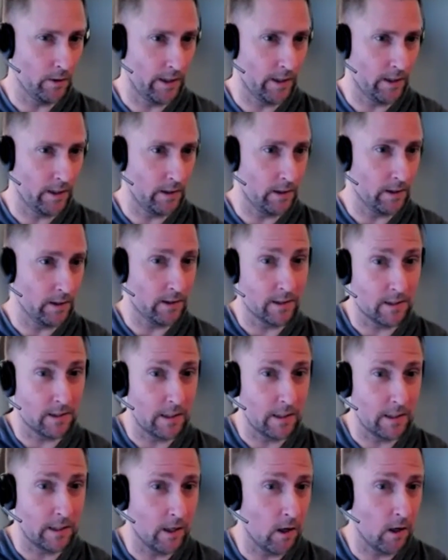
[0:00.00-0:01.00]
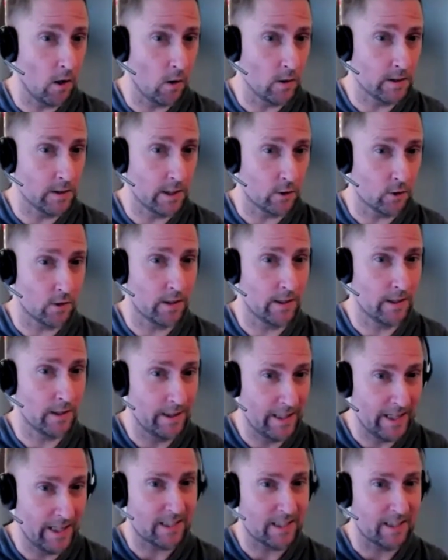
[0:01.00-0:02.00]
that the CEO is interested in
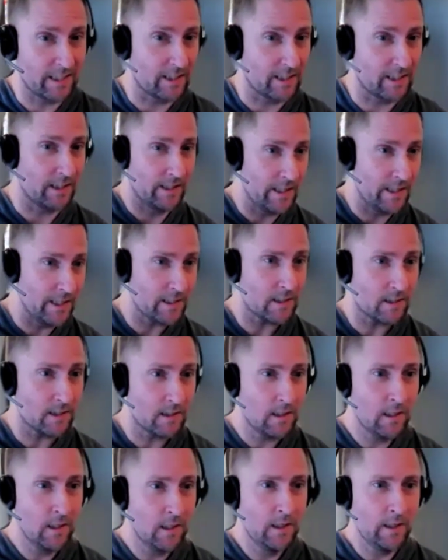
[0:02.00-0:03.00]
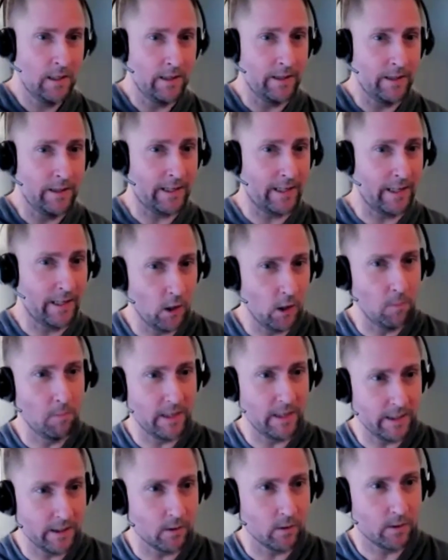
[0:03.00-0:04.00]
this, this, and this, and they can help
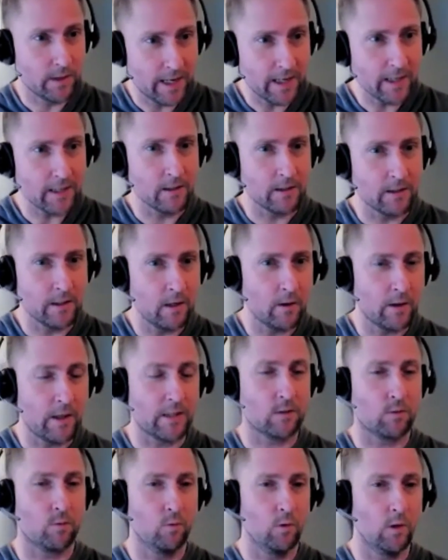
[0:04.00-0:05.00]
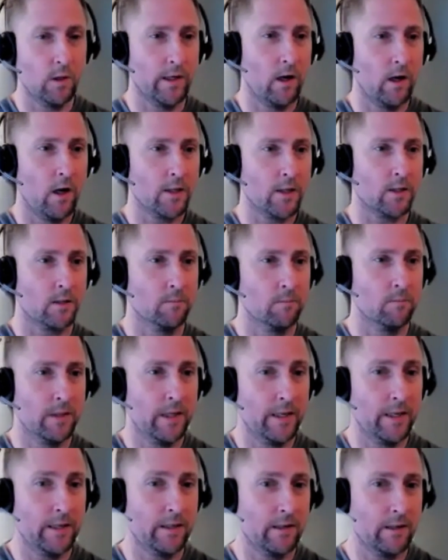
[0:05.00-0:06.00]
me do that, that's really awesome.
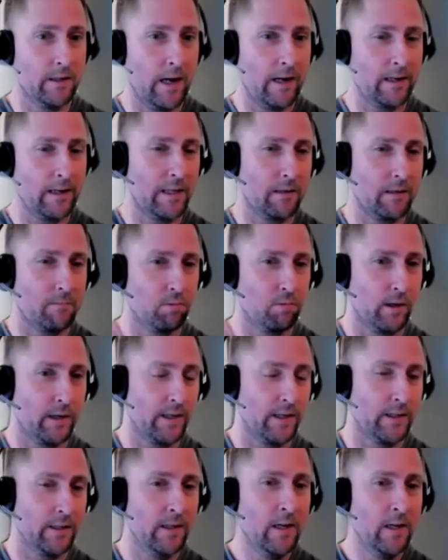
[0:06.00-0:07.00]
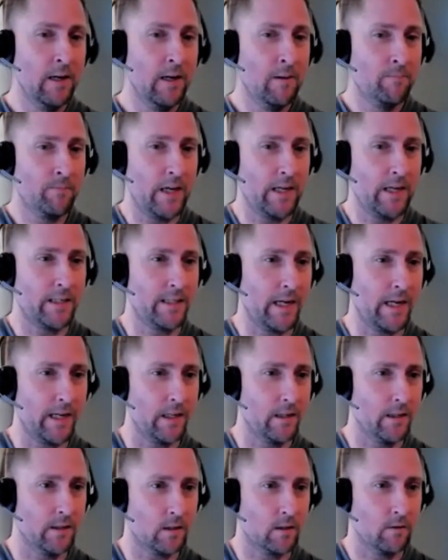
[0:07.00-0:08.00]
And I think bringing that
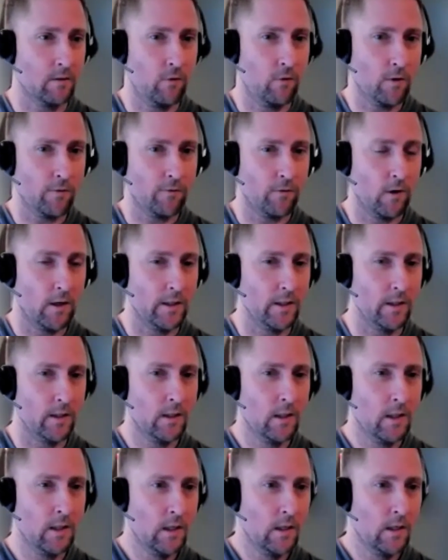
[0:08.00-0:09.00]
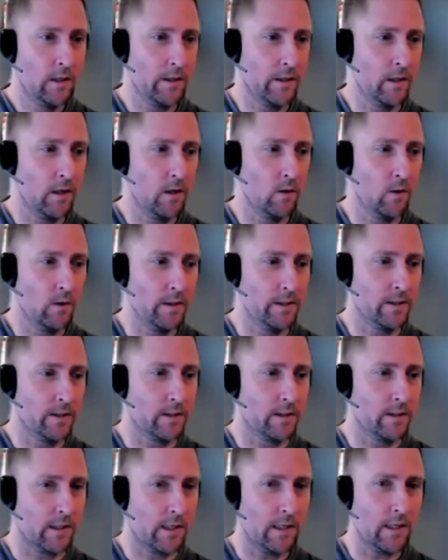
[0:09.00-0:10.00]
data to the forefront
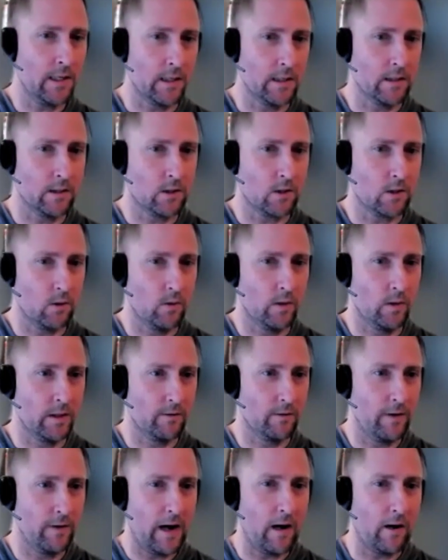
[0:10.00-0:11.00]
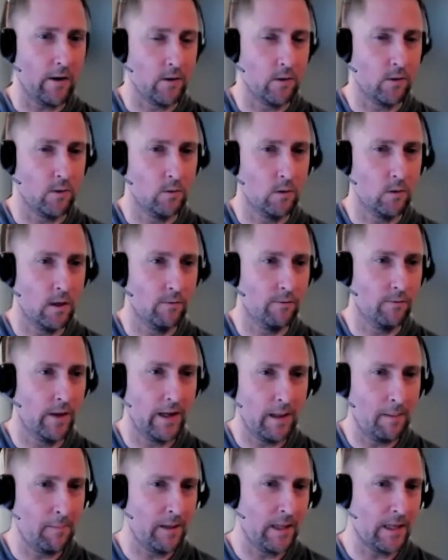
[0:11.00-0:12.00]
is the key in showing the value of
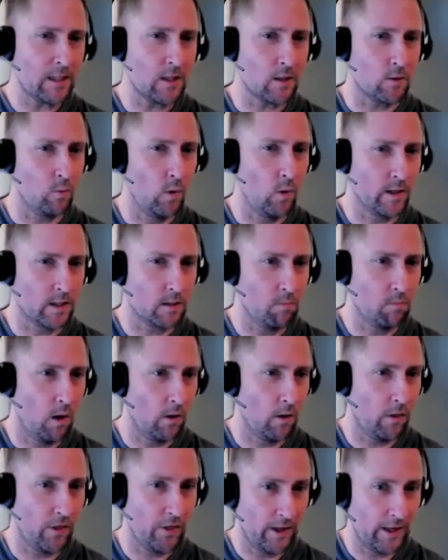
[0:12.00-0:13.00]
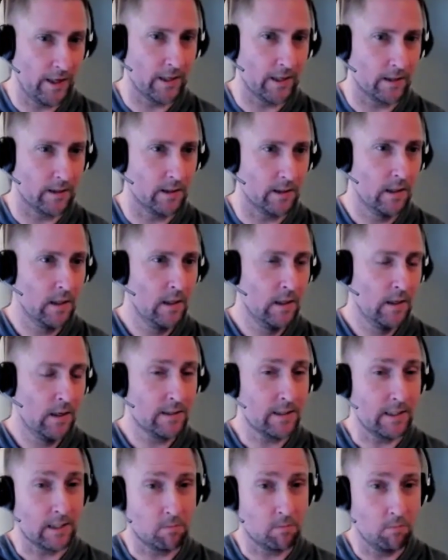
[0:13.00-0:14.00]
that. I mean, that's just one small thing.
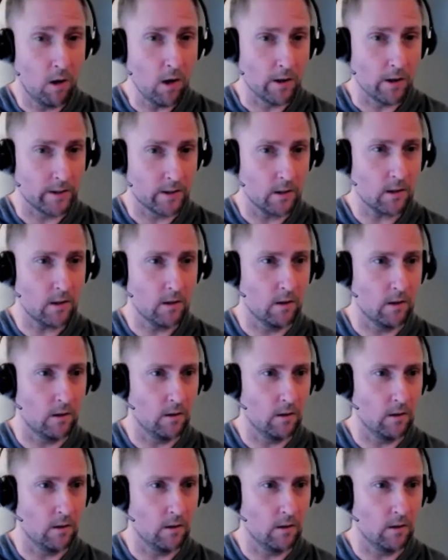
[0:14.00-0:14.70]
It's like small. It took